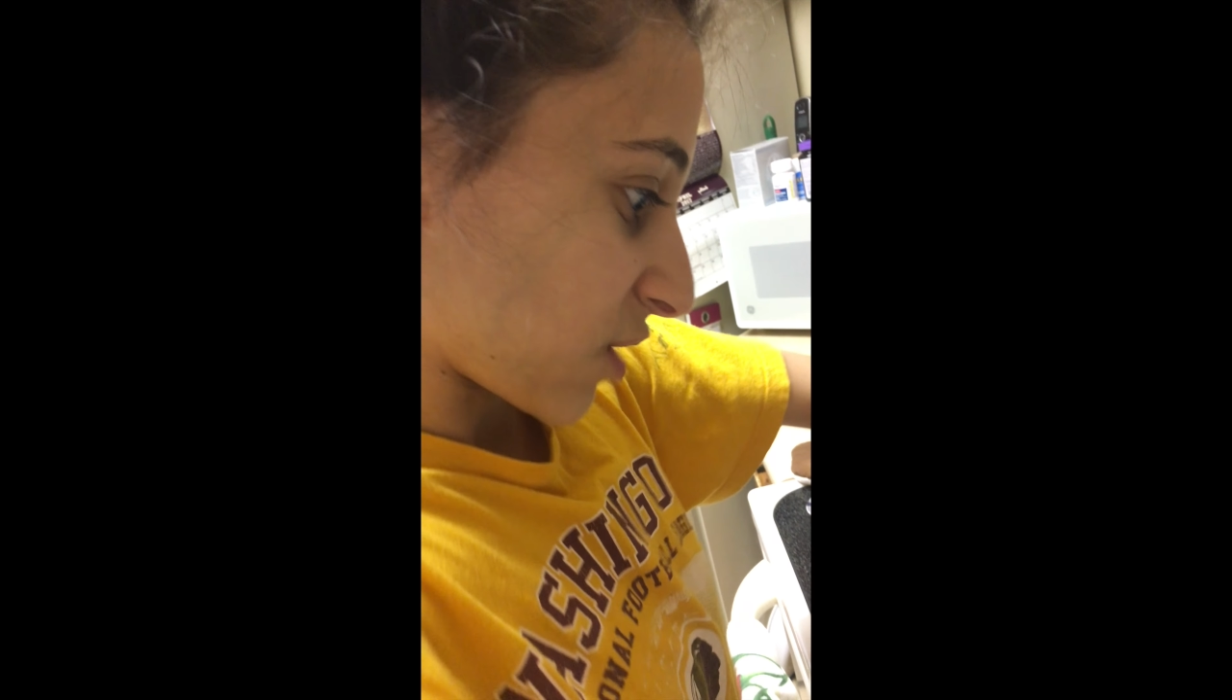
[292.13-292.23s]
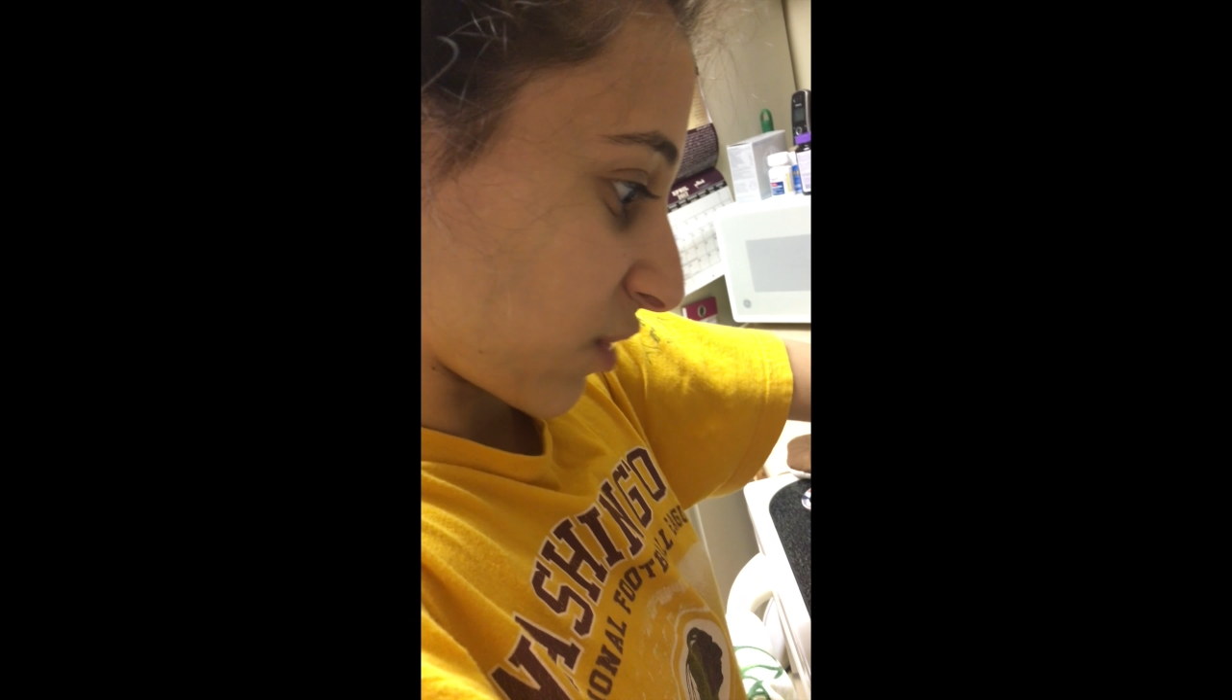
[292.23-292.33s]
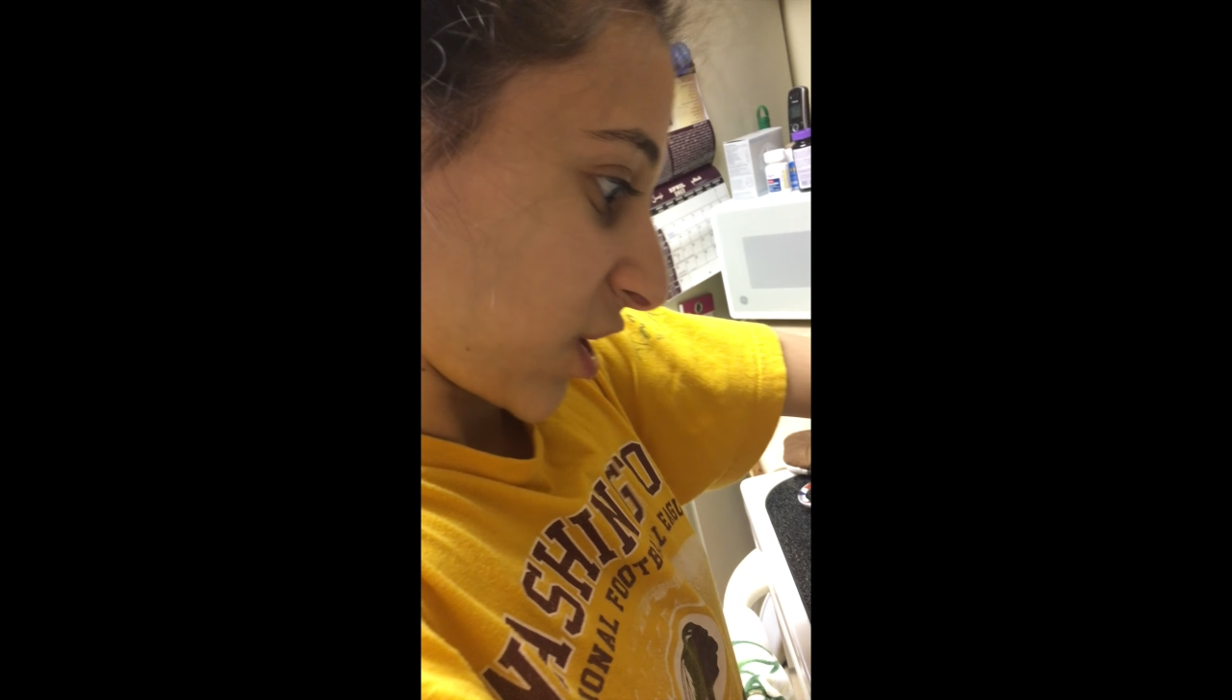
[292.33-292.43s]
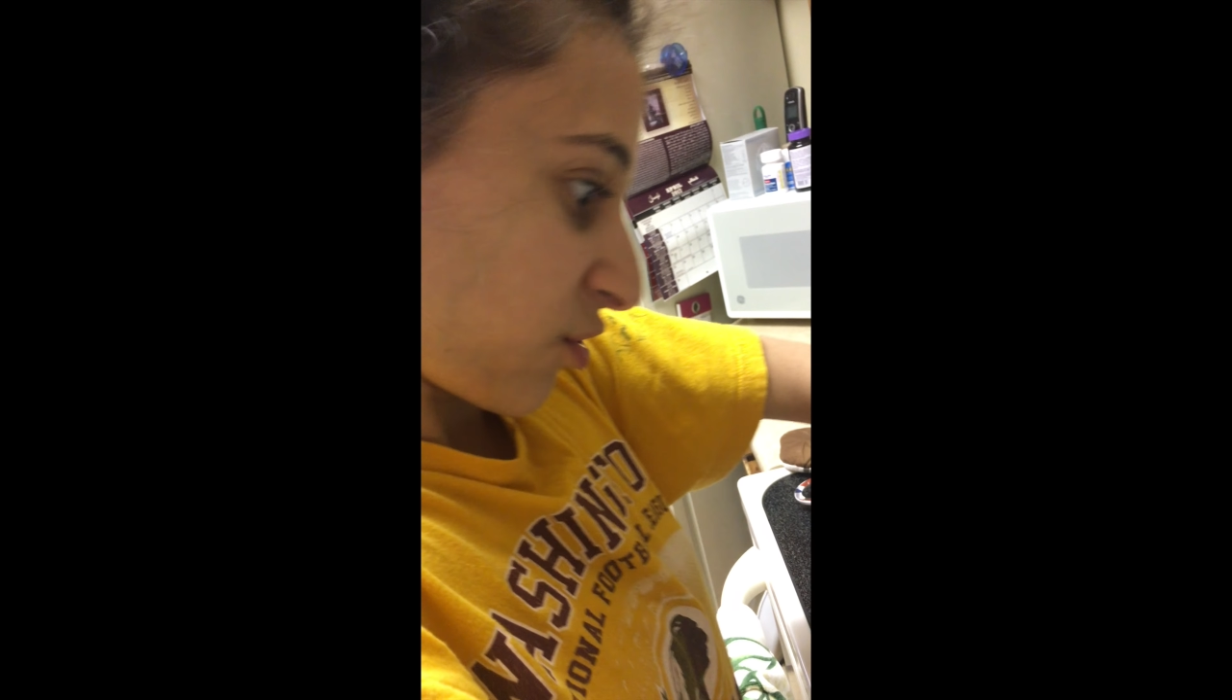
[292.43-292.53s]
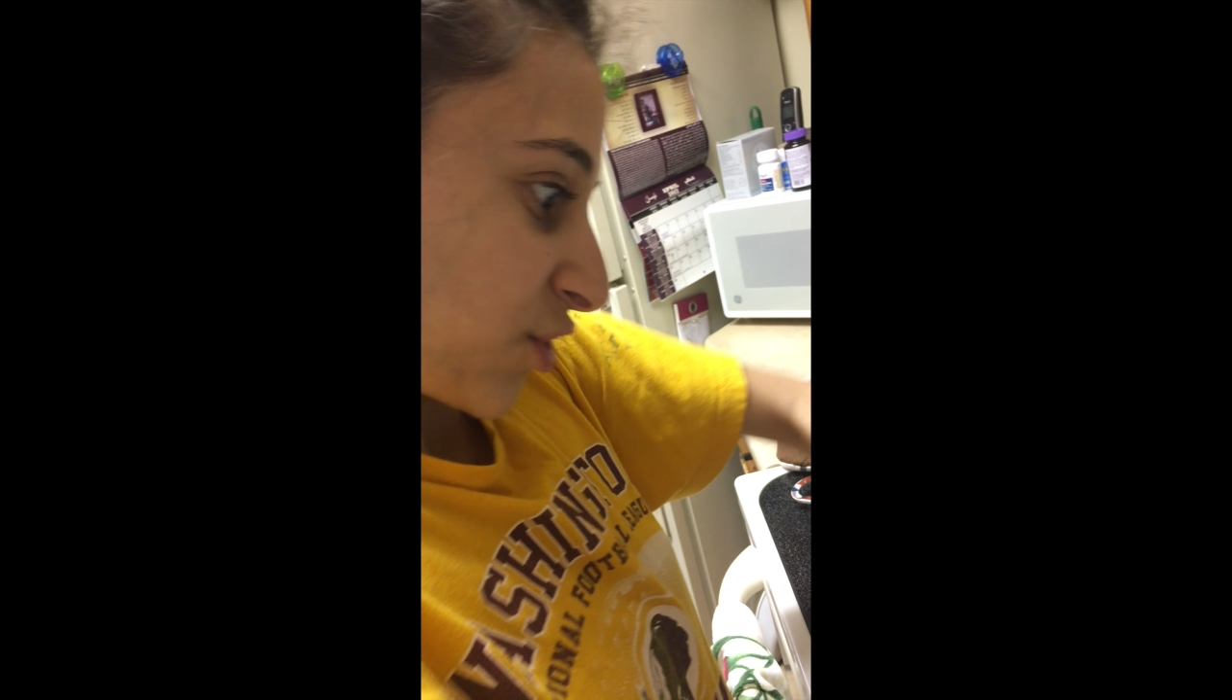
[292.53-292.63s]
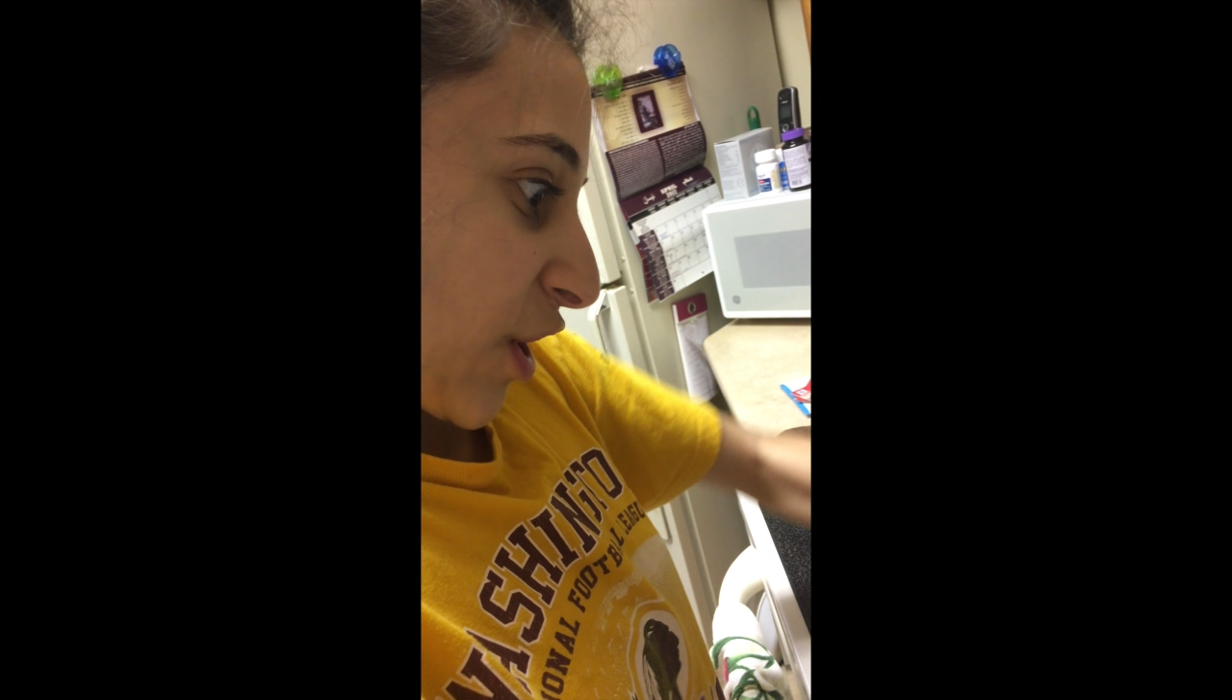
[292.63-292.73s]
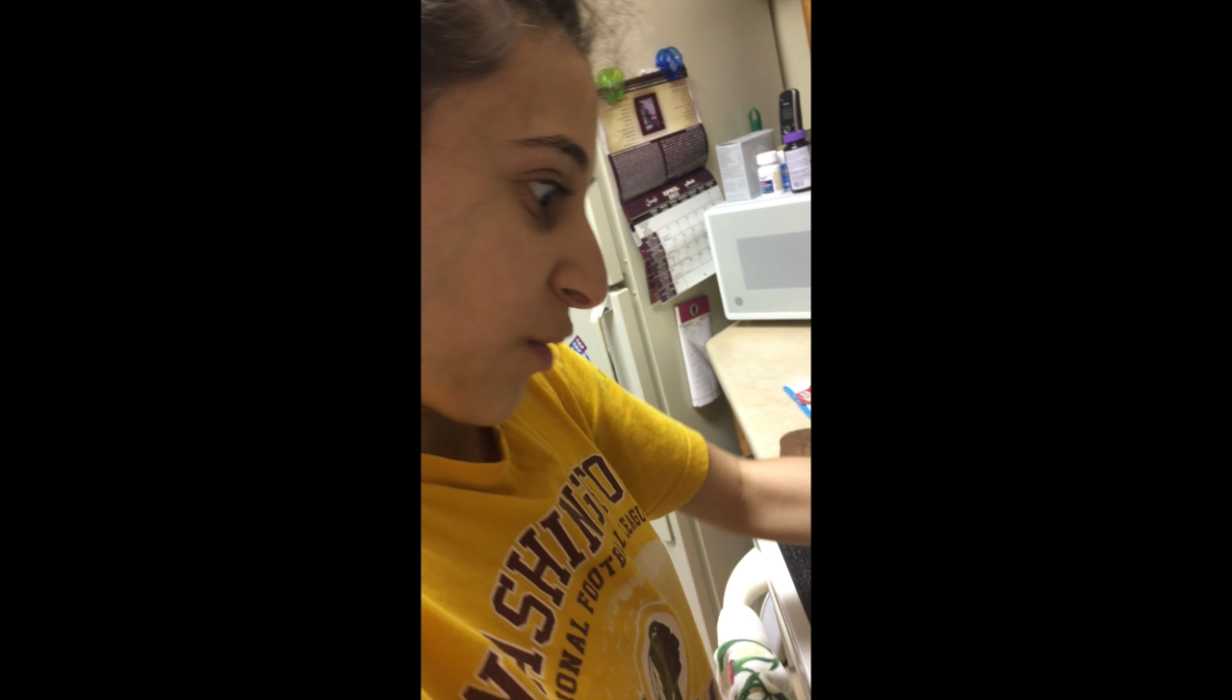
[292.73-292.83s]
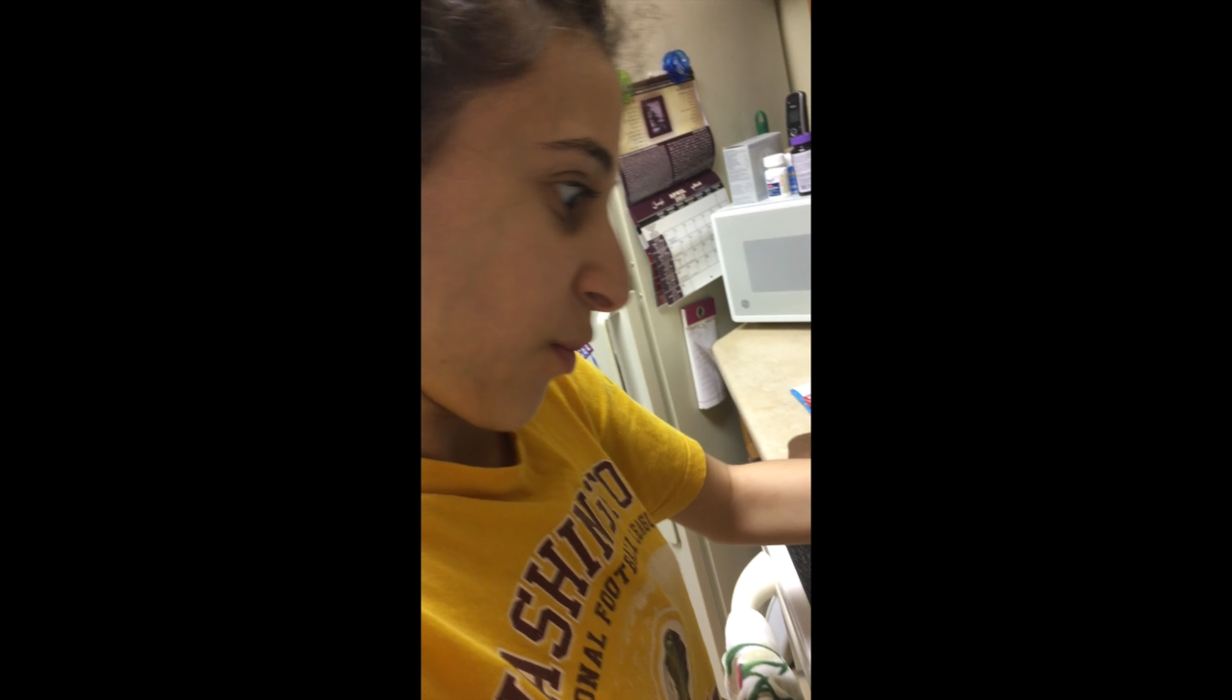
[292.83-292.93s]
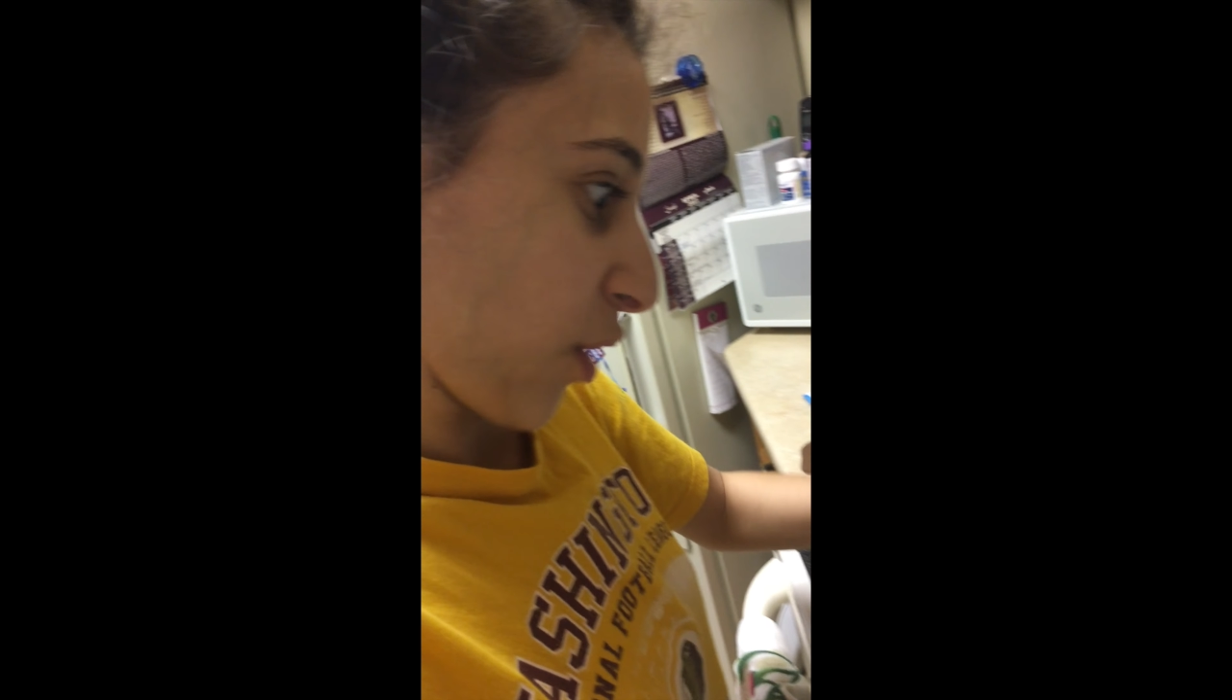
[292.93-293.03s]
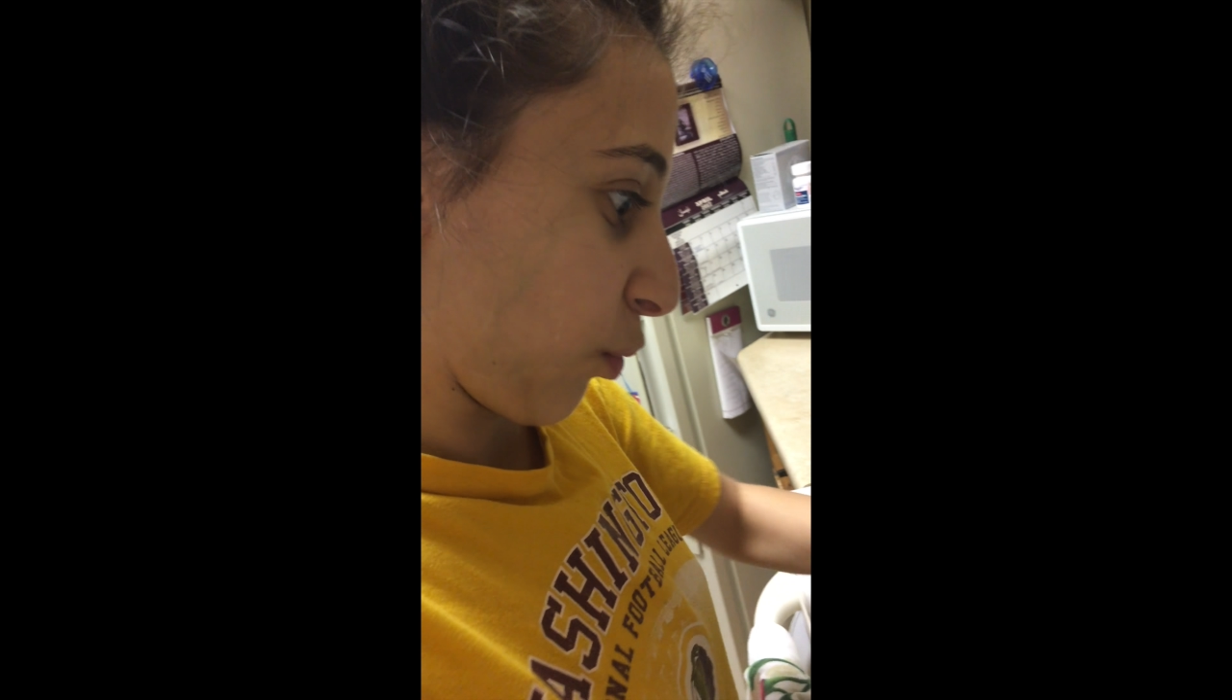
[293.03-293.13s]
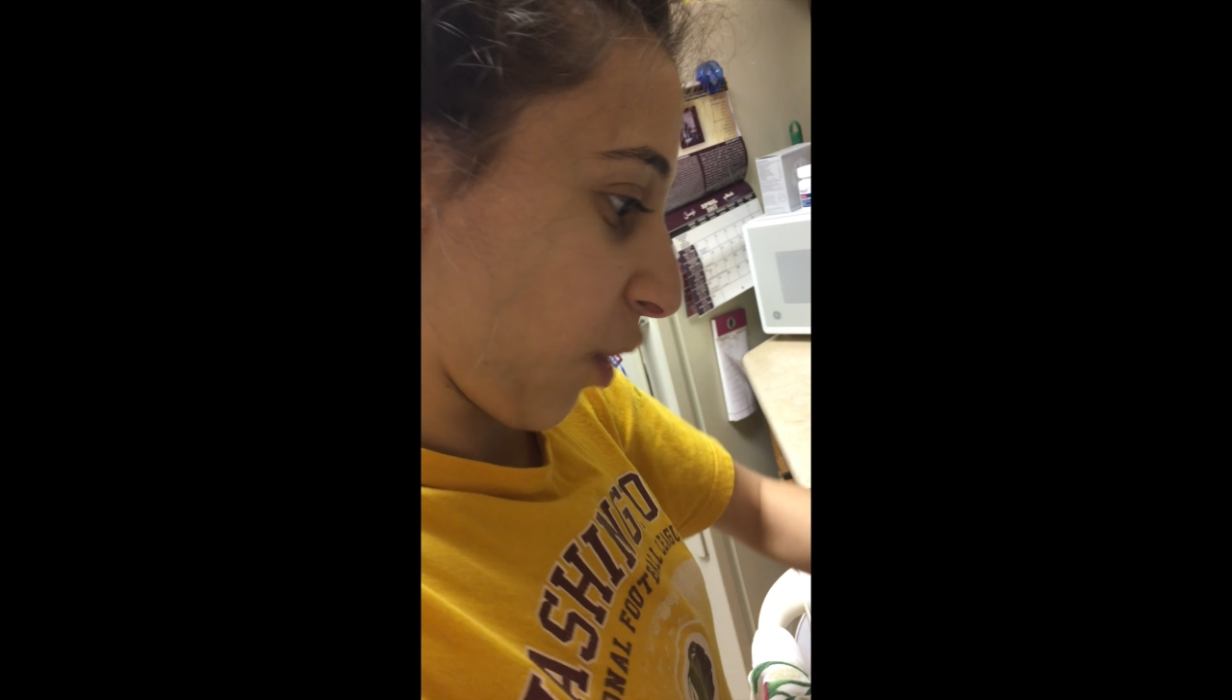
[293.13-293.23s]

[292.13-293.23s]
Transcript: When you do more